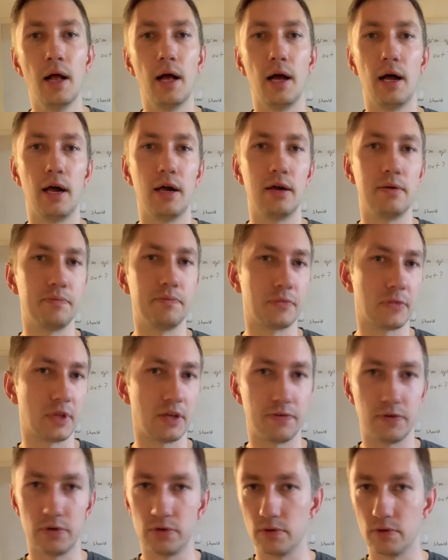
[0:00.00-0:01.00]
Um,
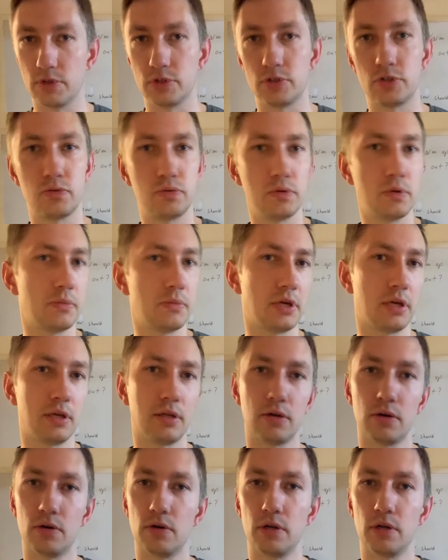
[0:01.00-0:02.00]
if you're doing
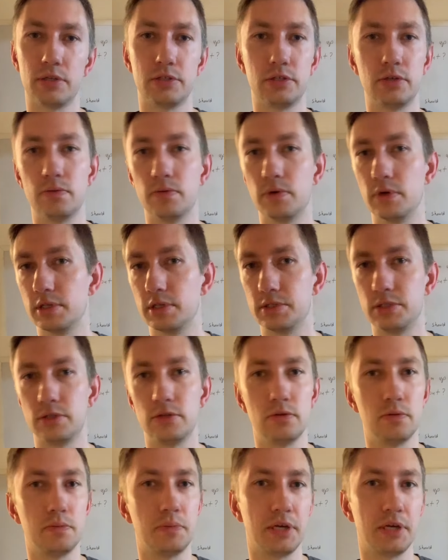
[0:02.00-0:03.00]
swimming, you're going to want
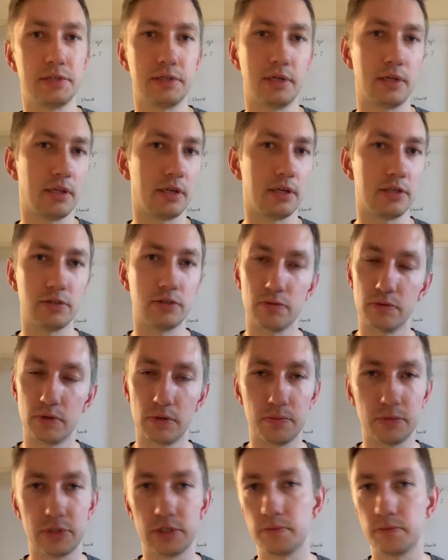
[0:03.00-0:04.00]
to basically
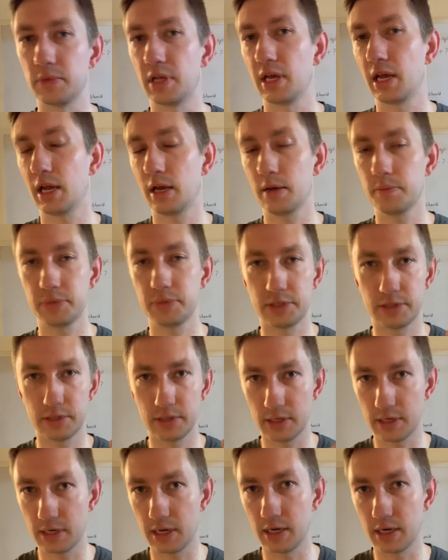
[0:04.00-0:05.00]
swim some laps,
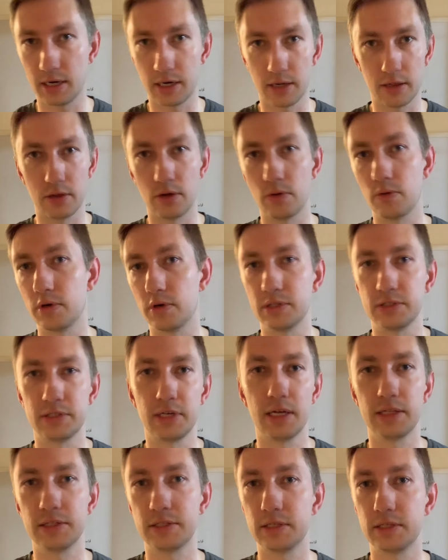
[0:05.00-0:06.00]
again at a lower
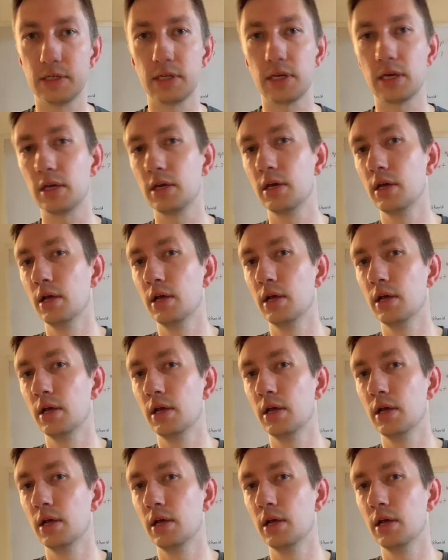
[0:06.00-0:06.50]
intensity.